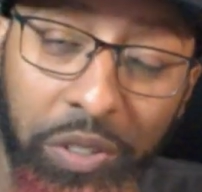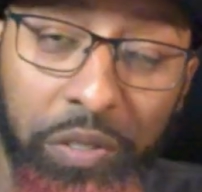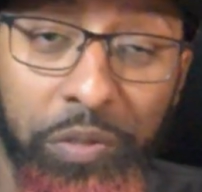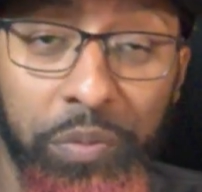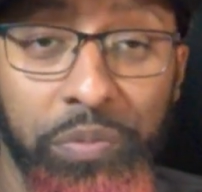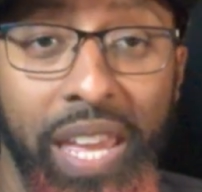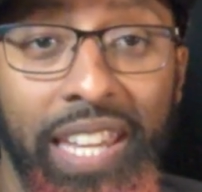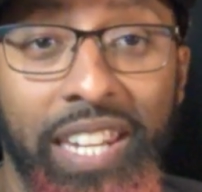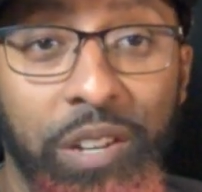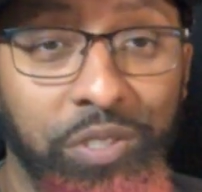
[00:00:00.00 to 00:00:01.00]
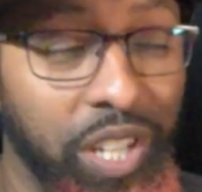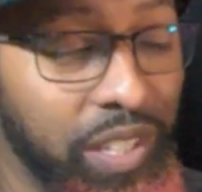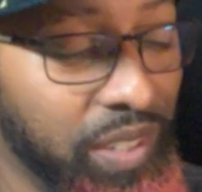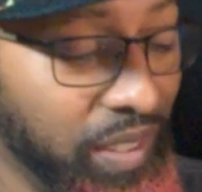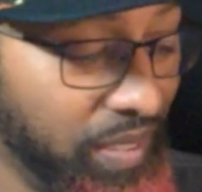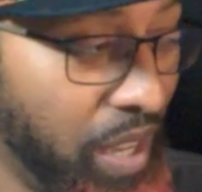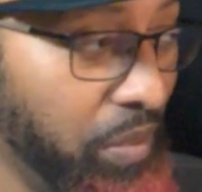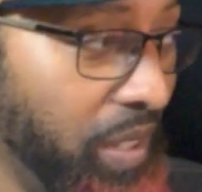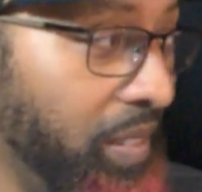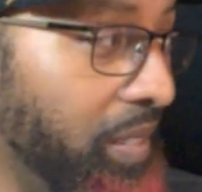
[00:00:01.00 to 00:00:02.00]
you for hanging out, checking things
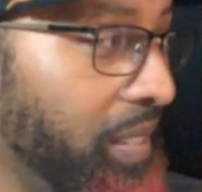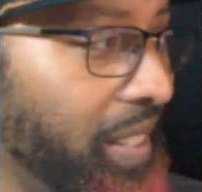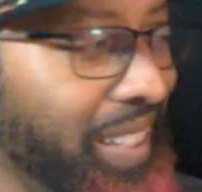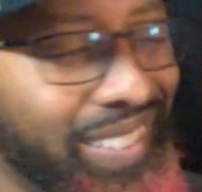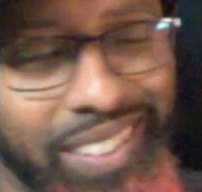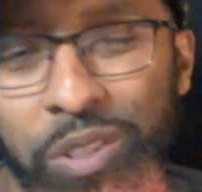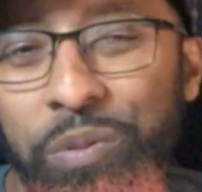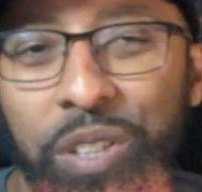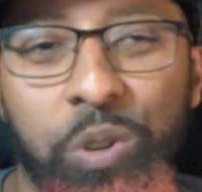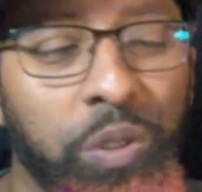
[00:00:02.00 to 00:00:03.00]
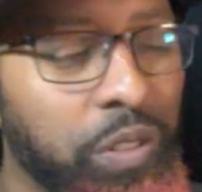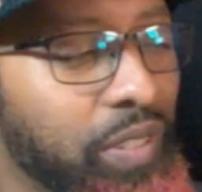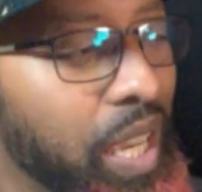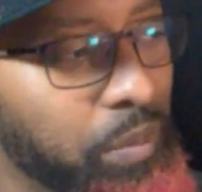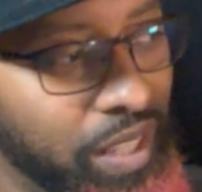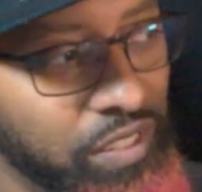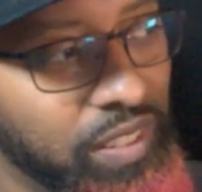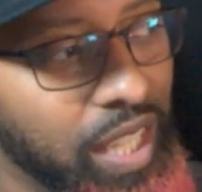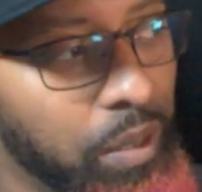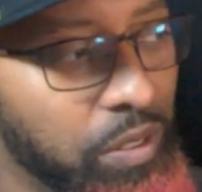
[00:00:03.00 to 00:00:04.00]
out. And I said over the course of games, not just
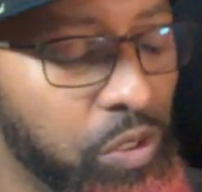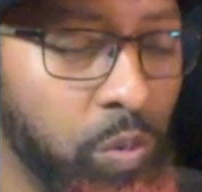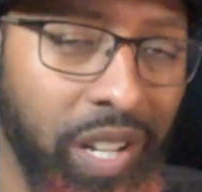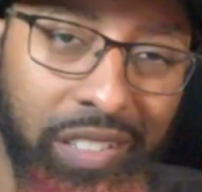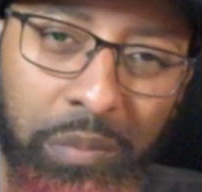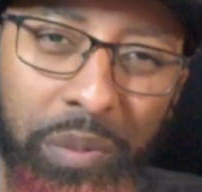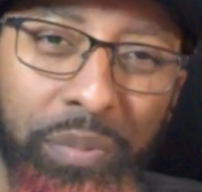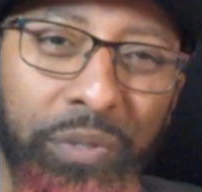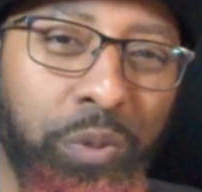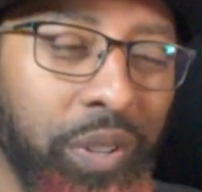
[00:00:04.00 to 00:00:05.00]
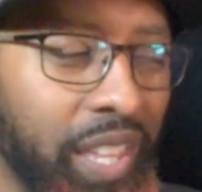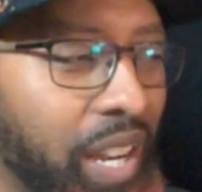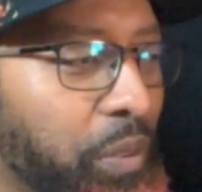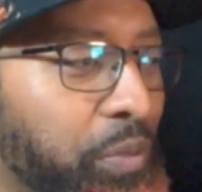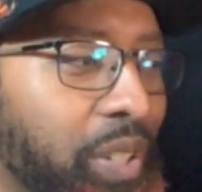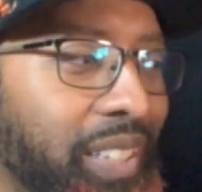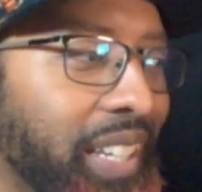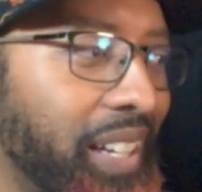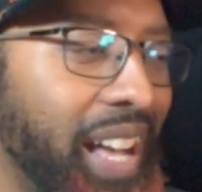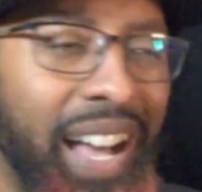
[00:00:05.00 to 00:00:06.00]
the games that you watch here, but before that, I was running
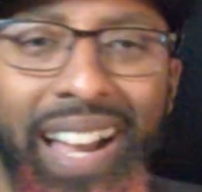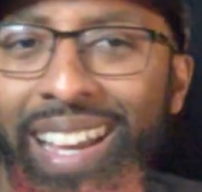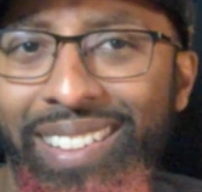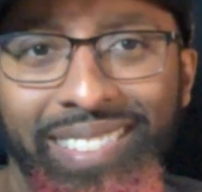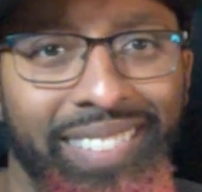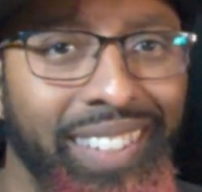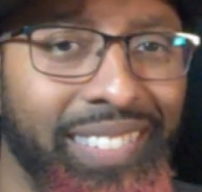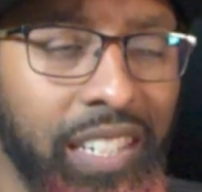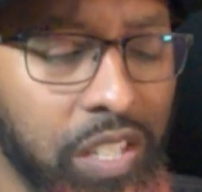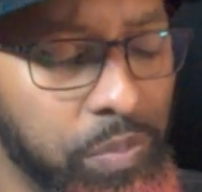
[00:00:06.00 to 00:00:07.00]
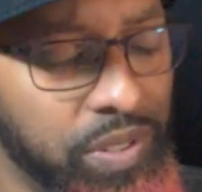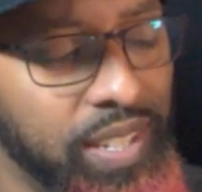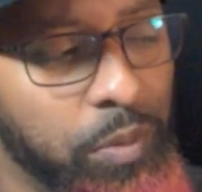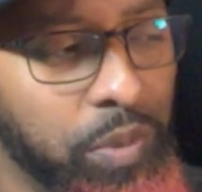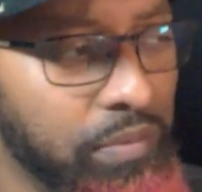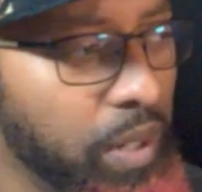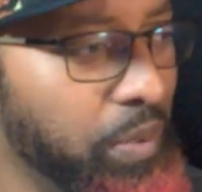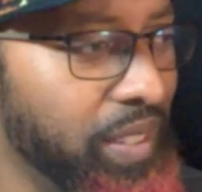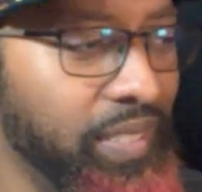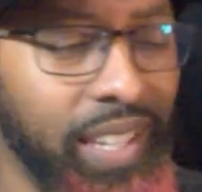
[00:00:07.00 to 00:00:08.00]
like a high 60-ish% win rate
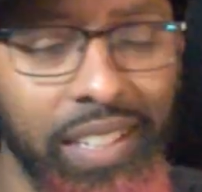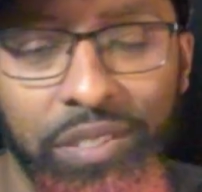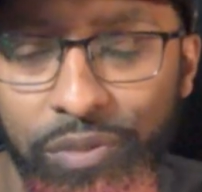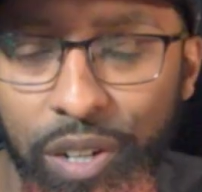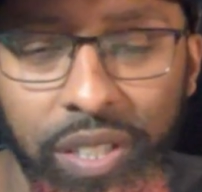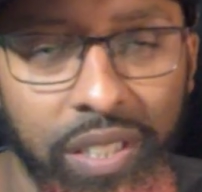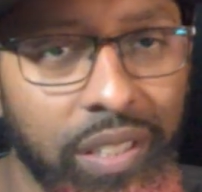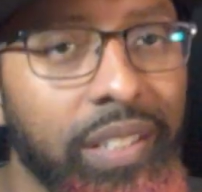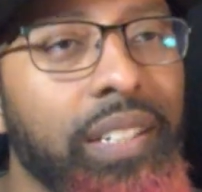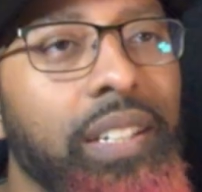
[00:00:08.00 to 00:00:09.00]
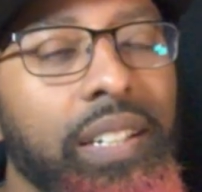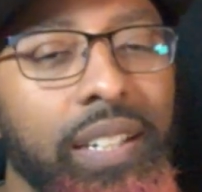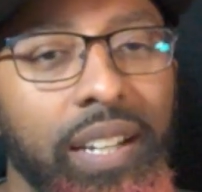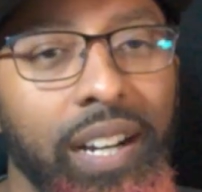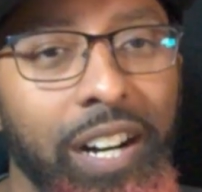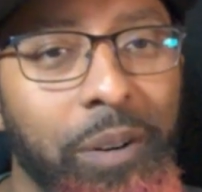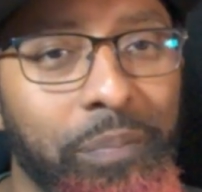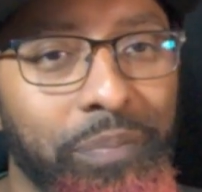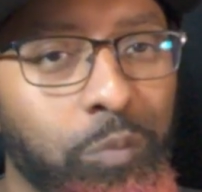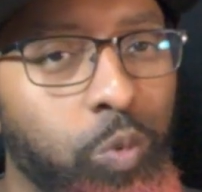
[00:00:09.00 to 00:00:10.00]
with this deck. It's very good.
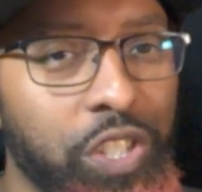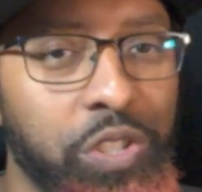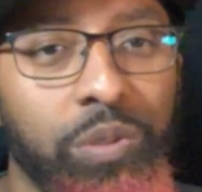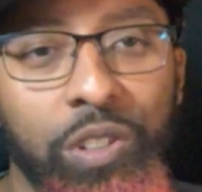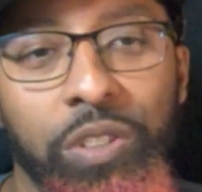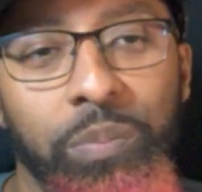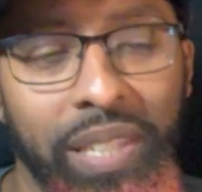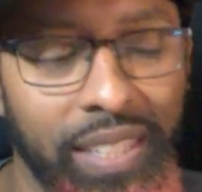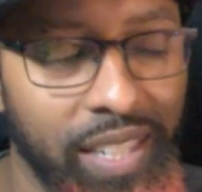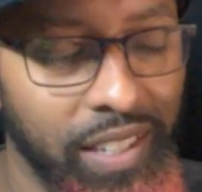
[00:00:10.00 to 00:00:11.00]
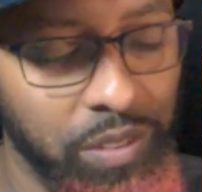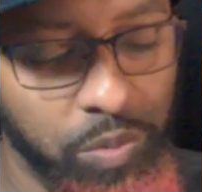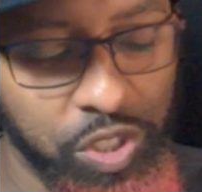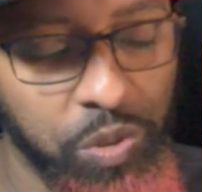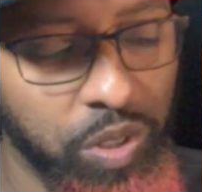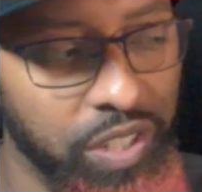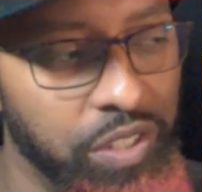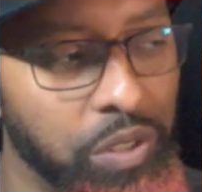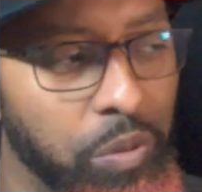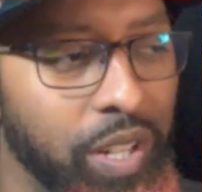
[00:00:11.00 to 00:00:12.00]
Once you learn the play lines of what you want to
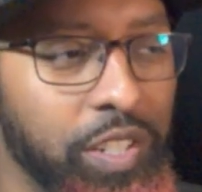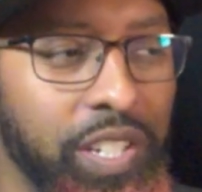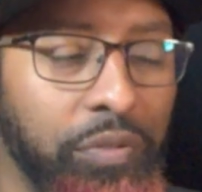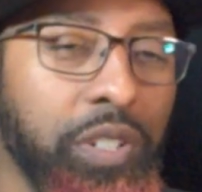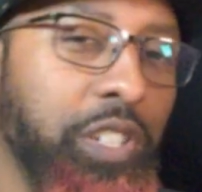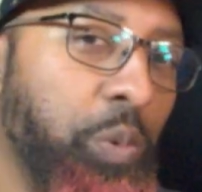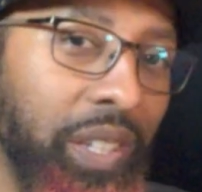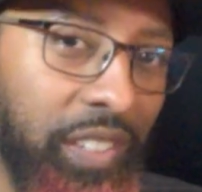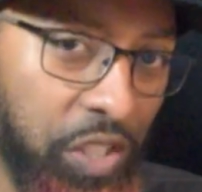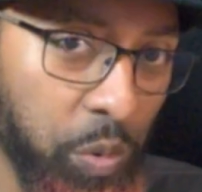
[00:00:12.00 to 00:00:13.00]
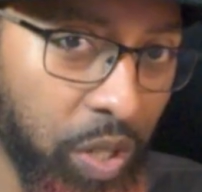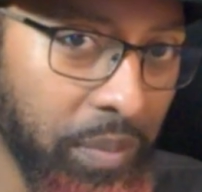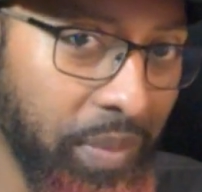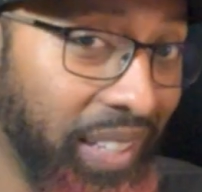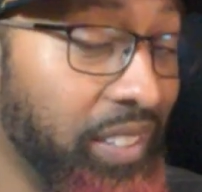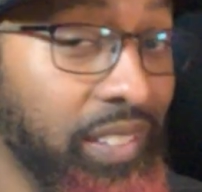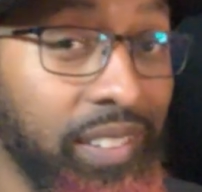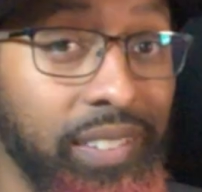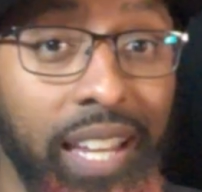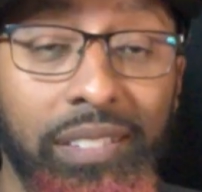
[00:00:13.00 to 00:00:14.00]
do and different tweaks that you want to make to the
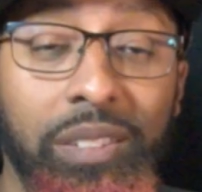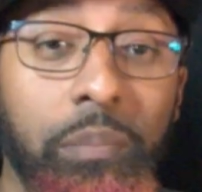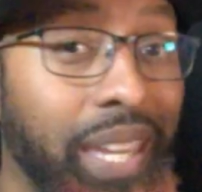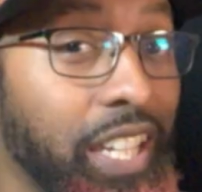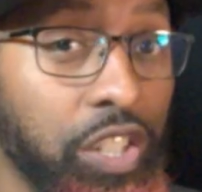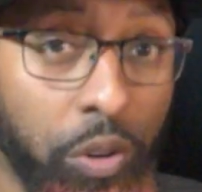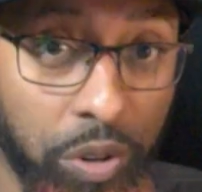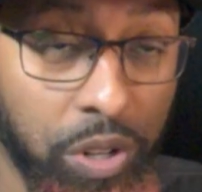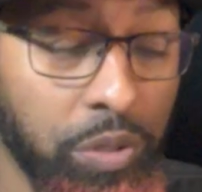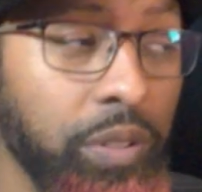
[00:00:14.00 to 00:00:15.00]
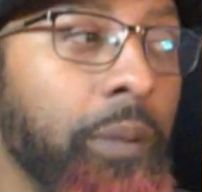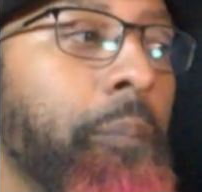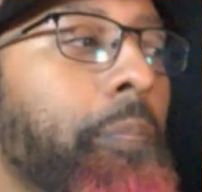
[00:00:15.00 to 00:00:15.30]
deck to make it your own,